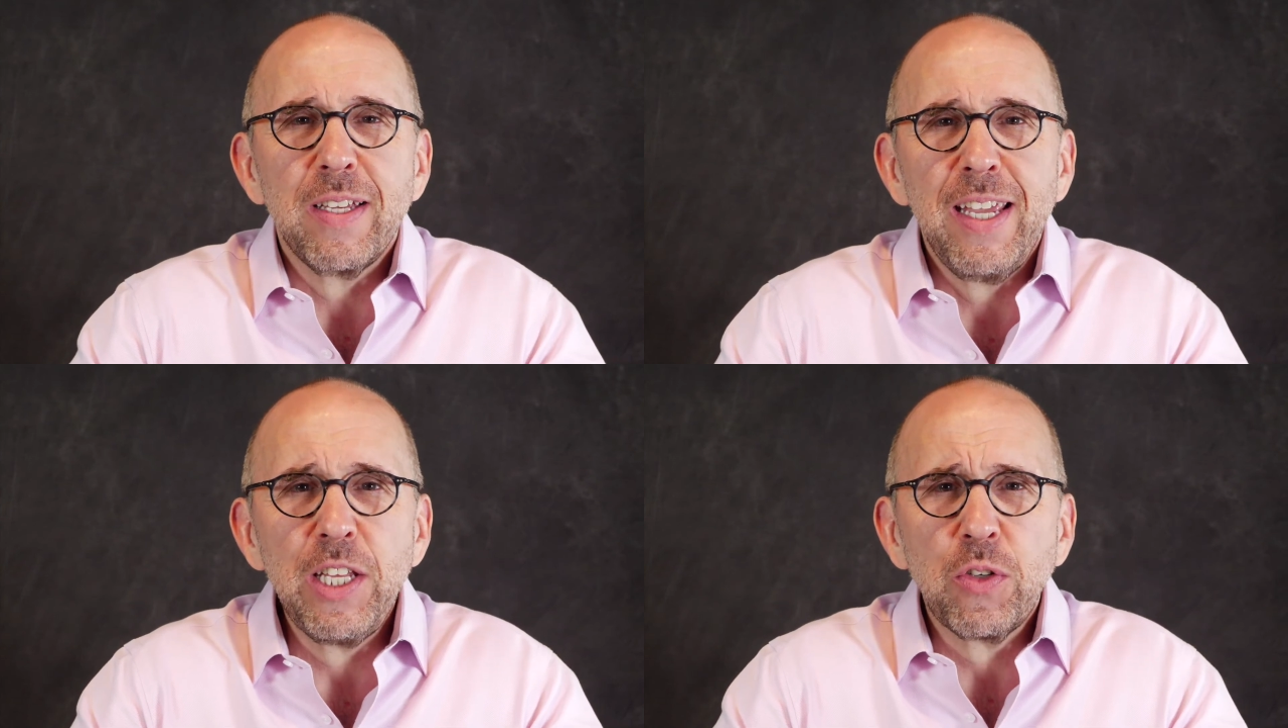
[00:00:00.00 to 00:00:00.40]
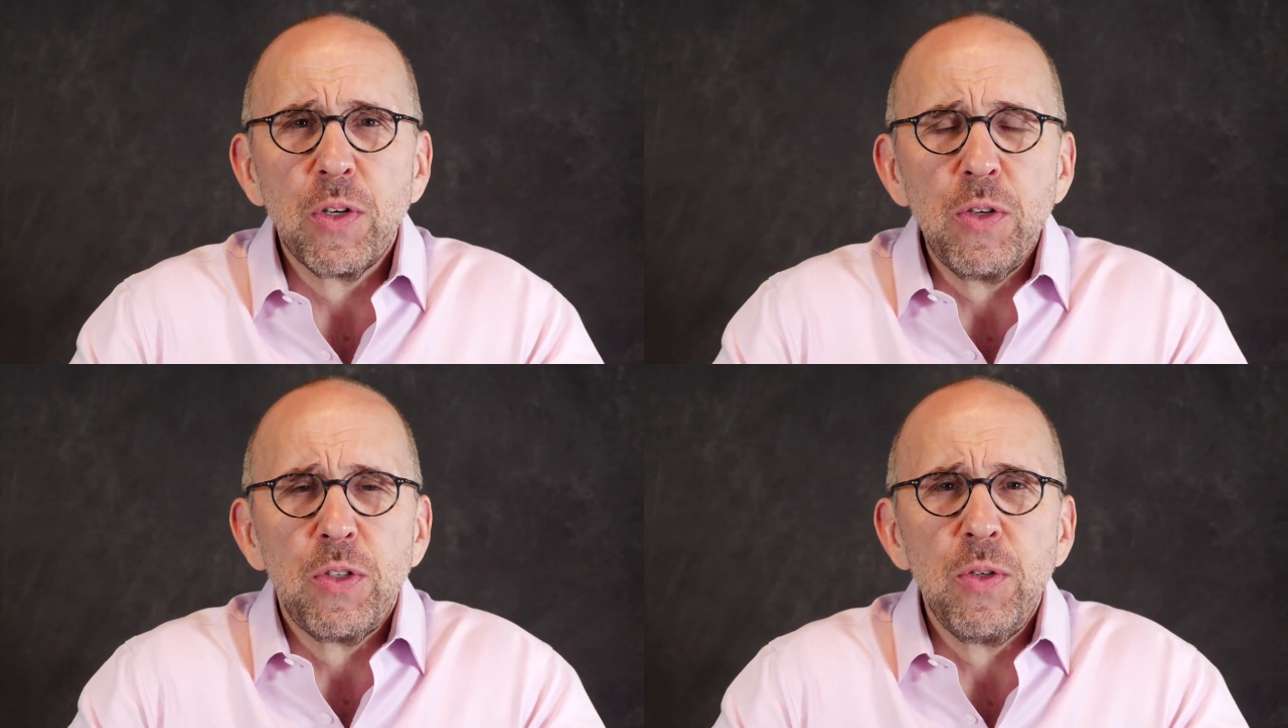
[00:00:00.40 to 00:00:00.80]
to
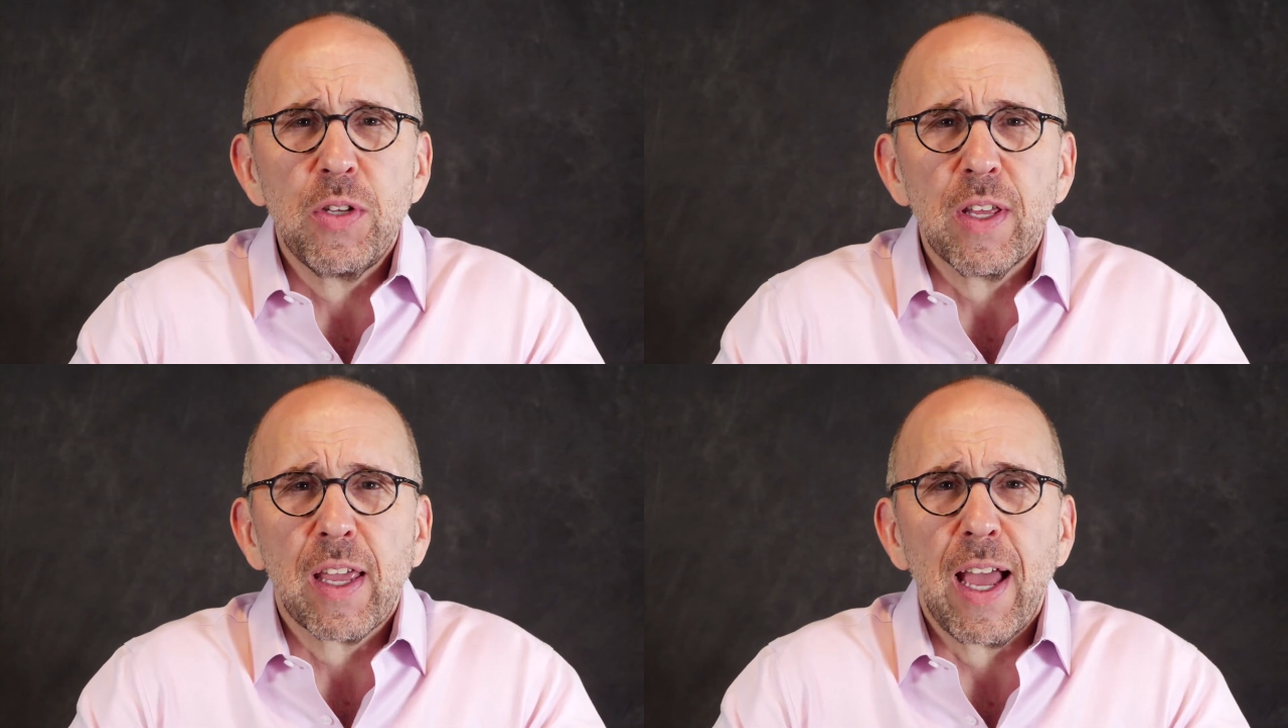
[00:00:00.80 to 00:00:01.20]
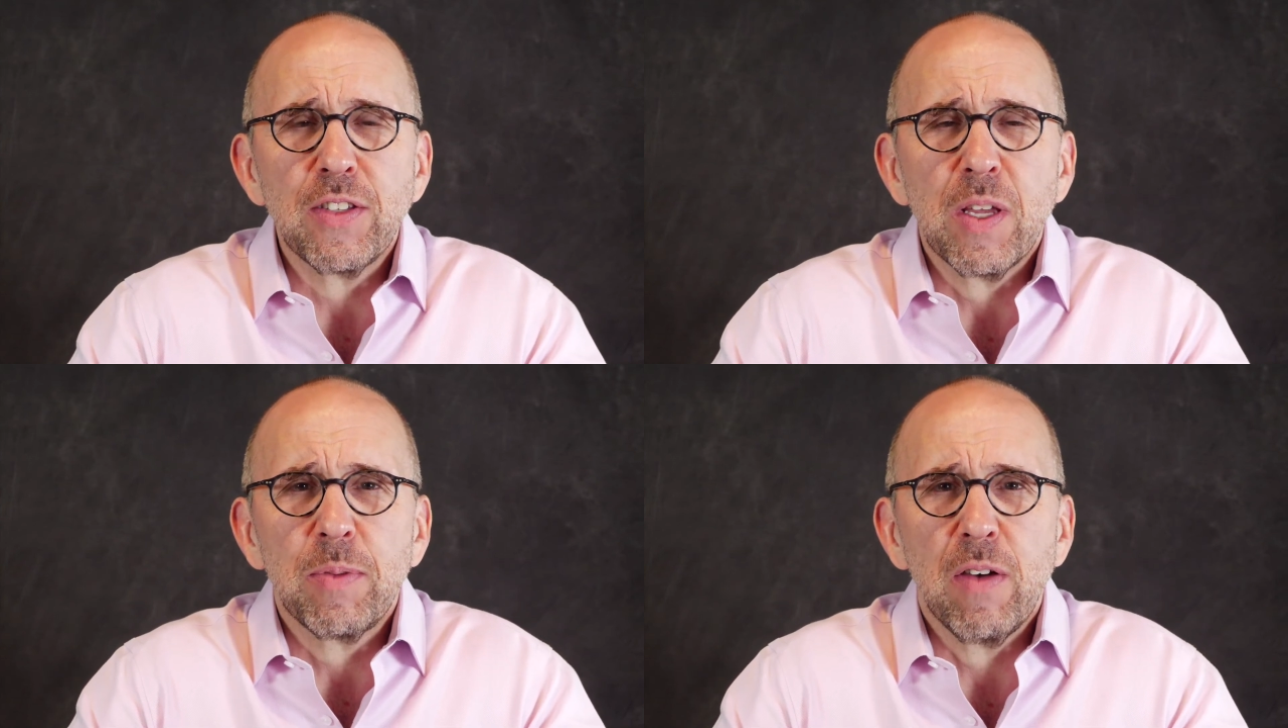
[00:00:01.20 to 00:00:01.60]
introduce you to the
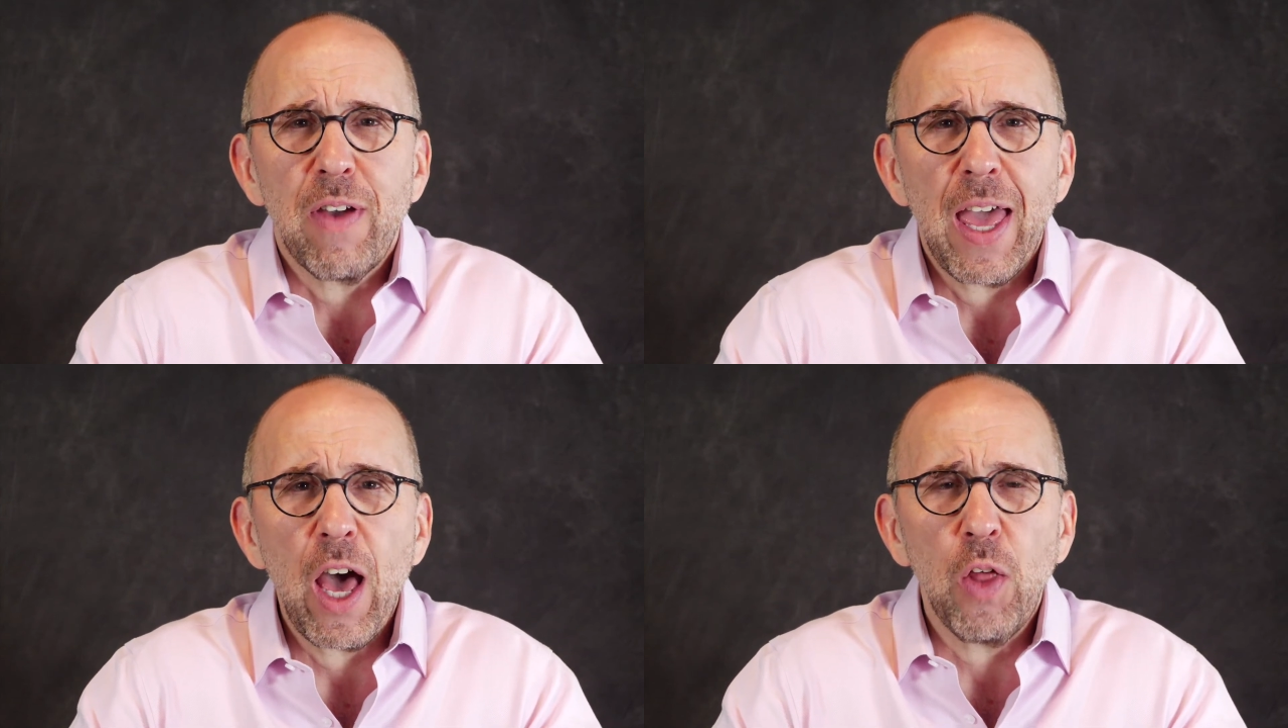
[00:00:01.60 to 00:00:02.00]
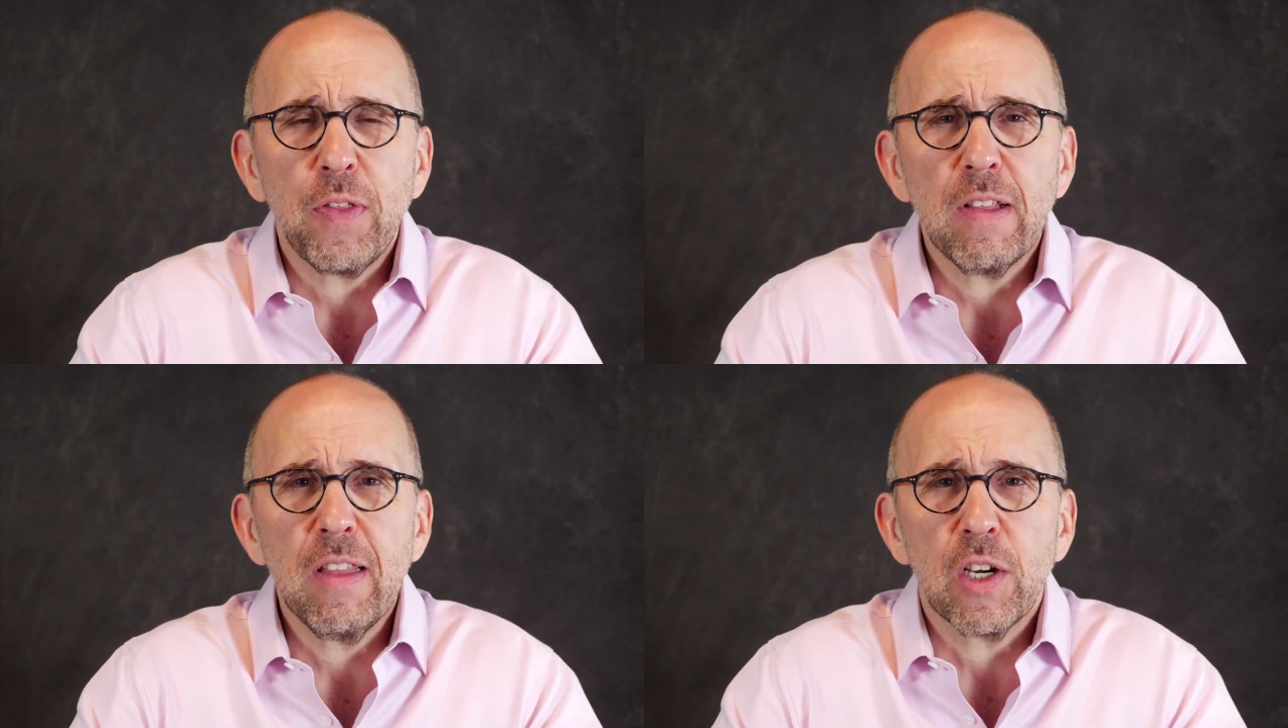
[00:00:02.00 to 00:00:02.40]
concept of
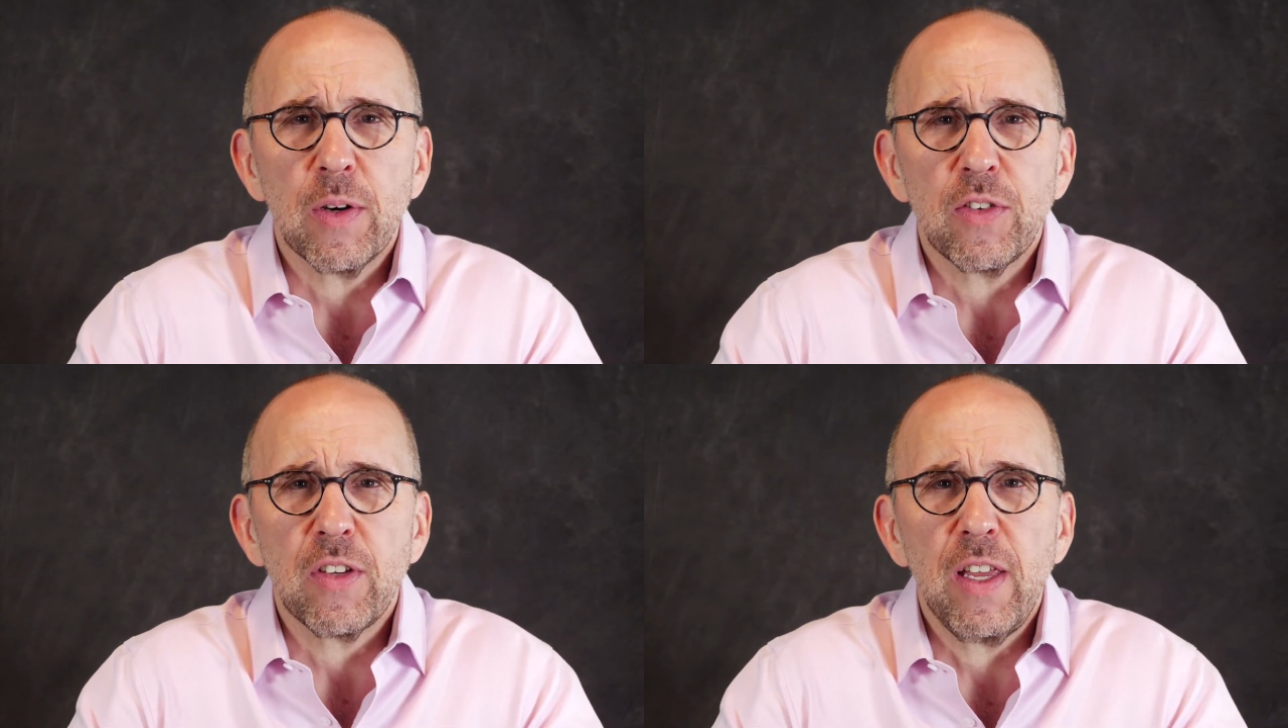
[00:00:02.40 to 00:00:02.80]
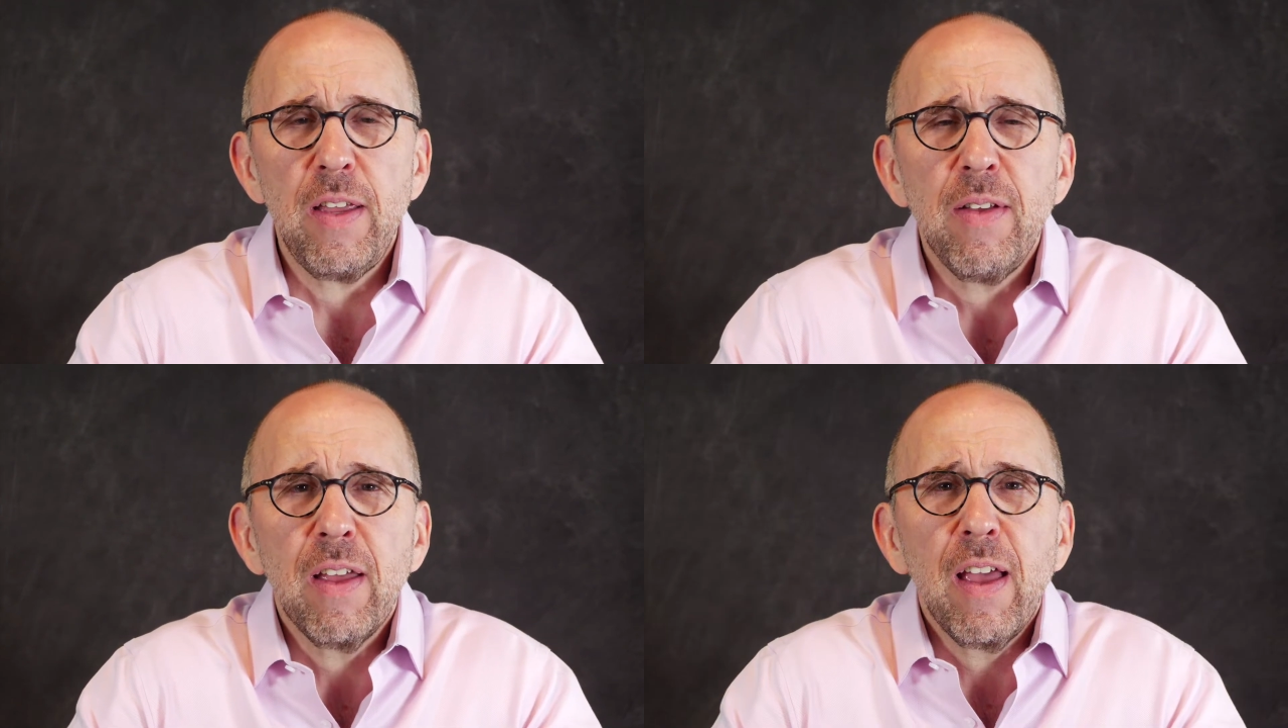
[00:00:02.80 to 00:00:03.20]
health literacy.